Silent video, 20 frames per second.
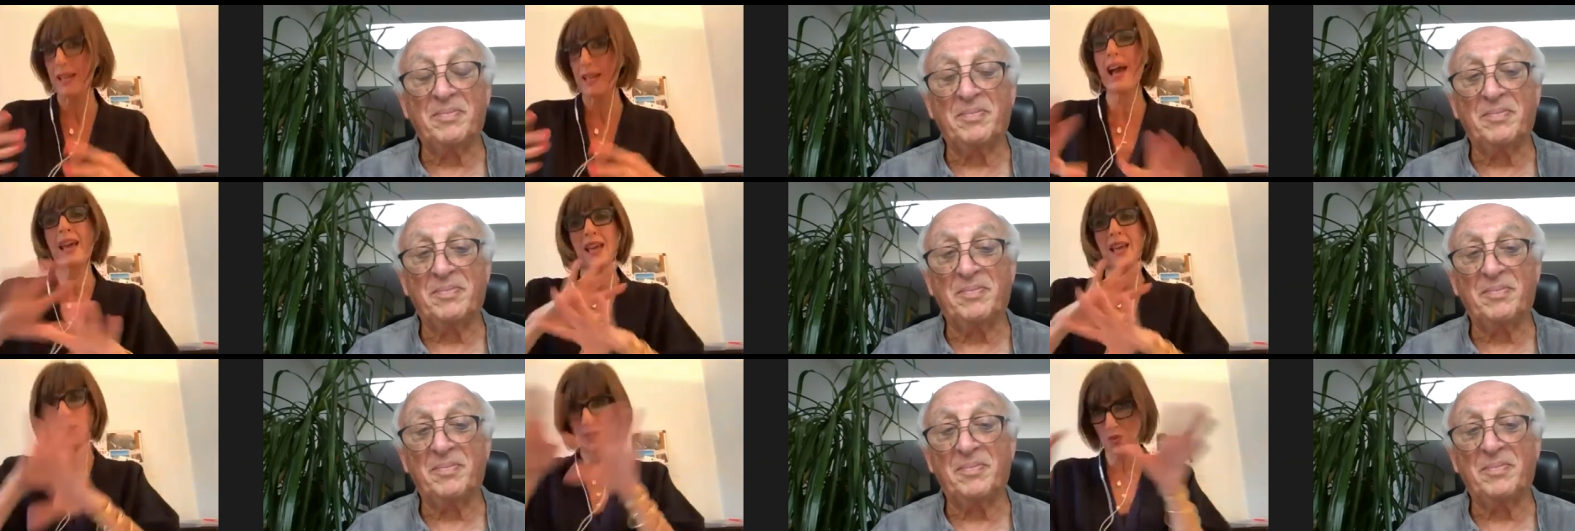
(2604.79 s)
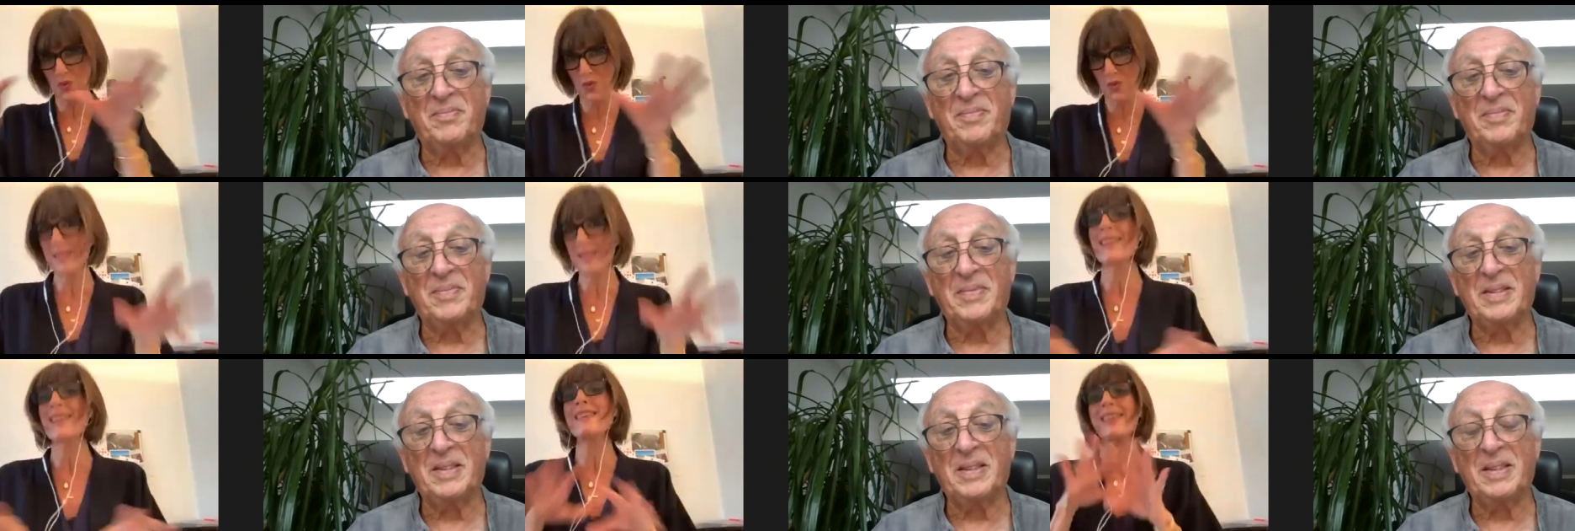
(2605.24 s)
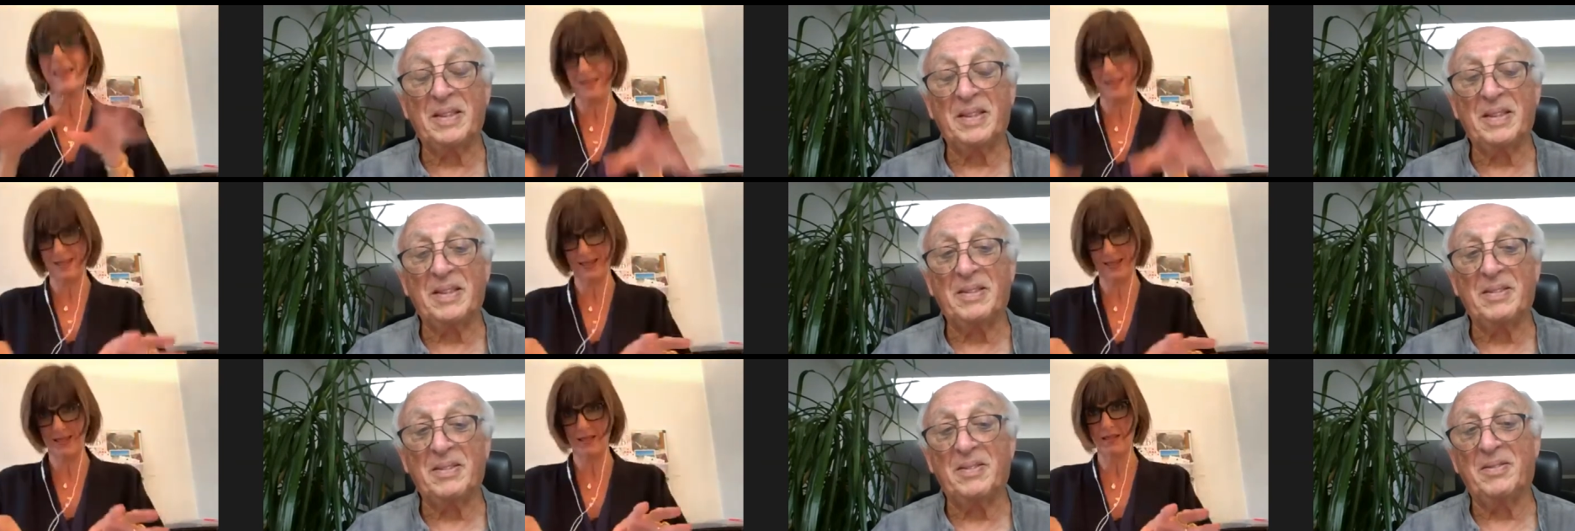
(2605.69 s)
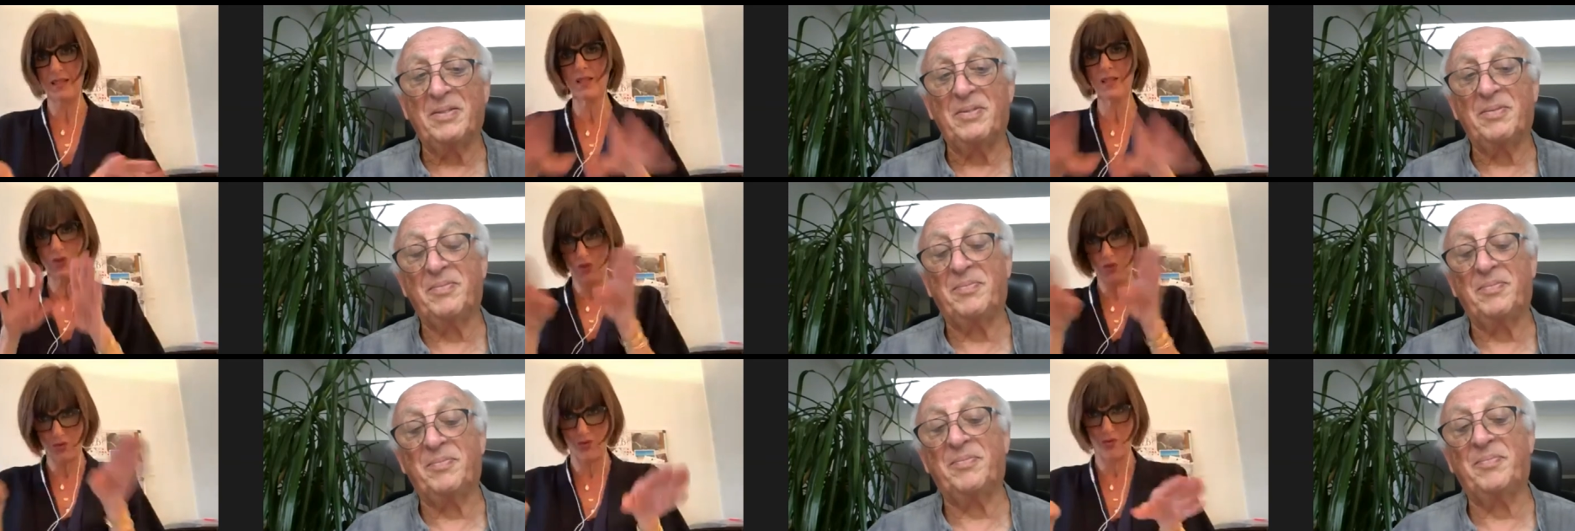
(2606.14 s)
Speaker 1: I have to say yes. It's
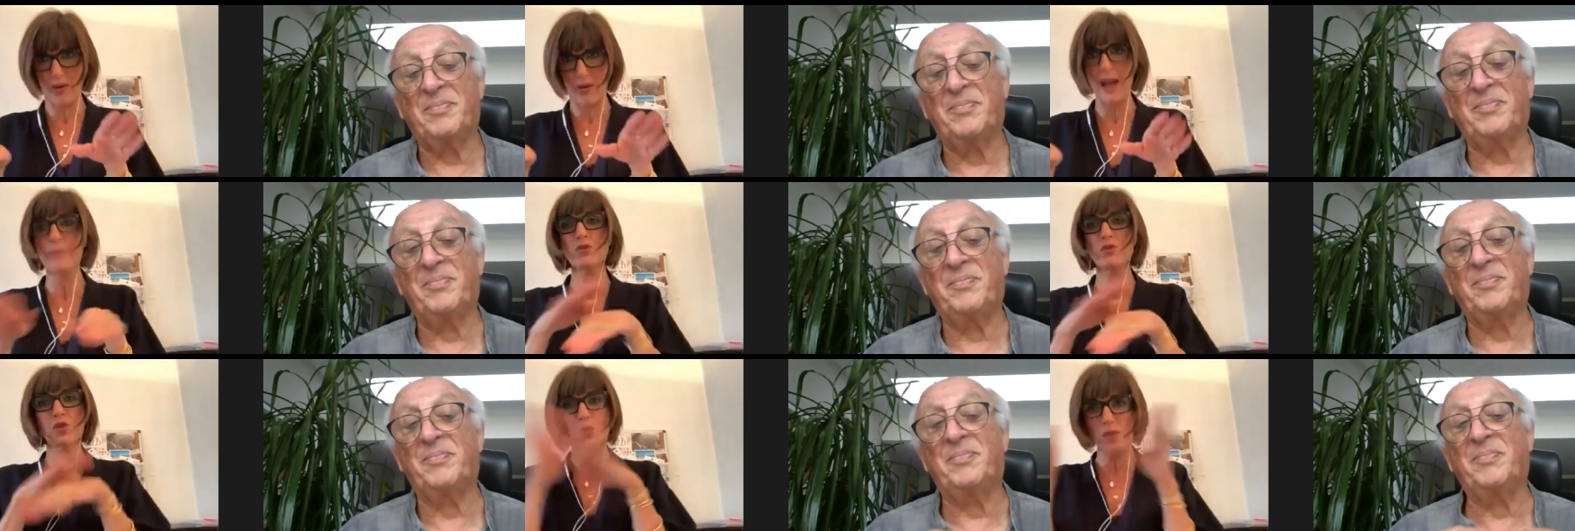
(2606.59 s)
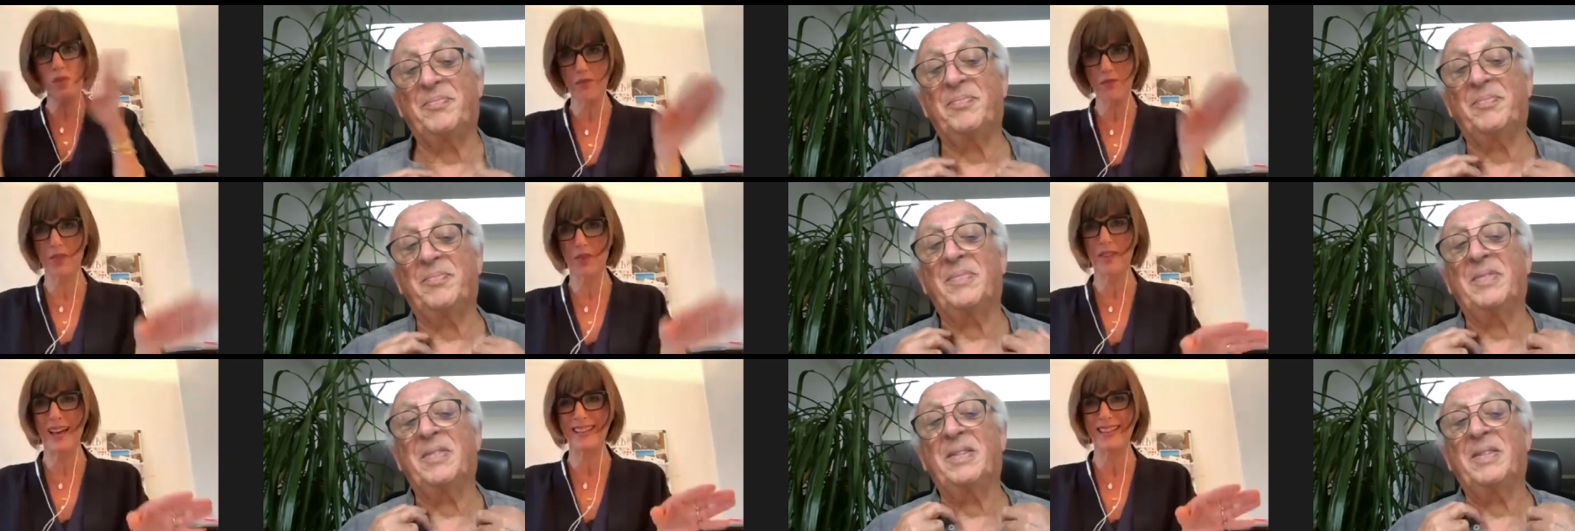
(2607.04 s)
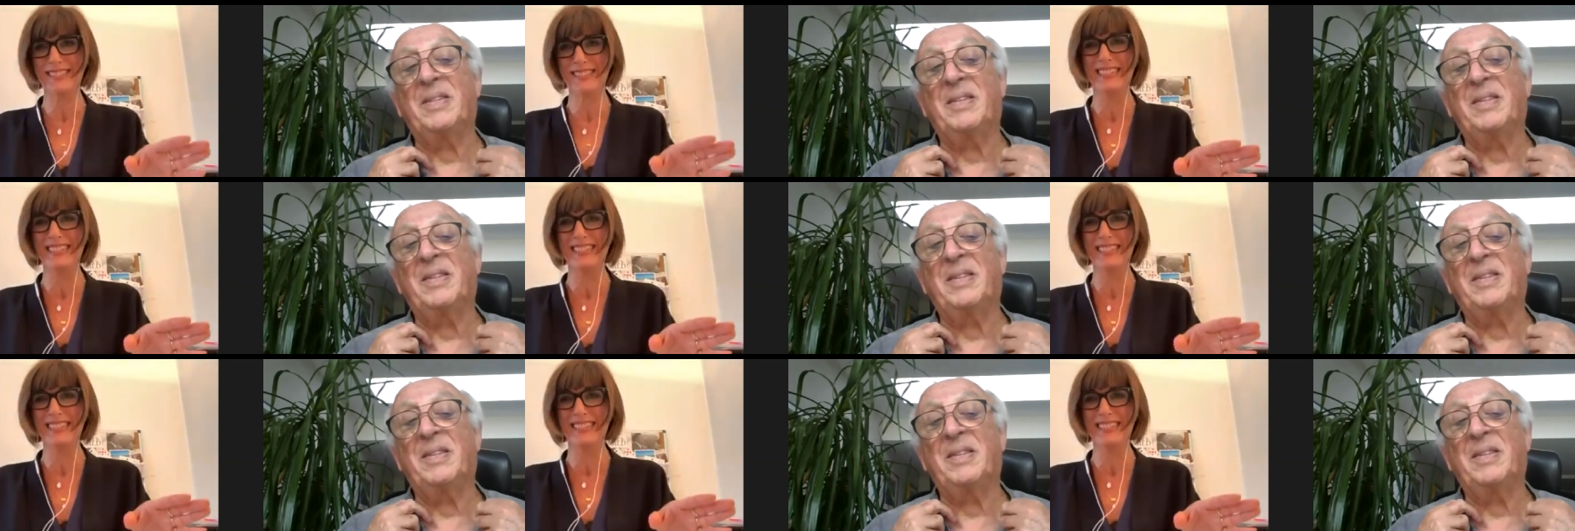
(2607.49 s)
true. I'm sorry for that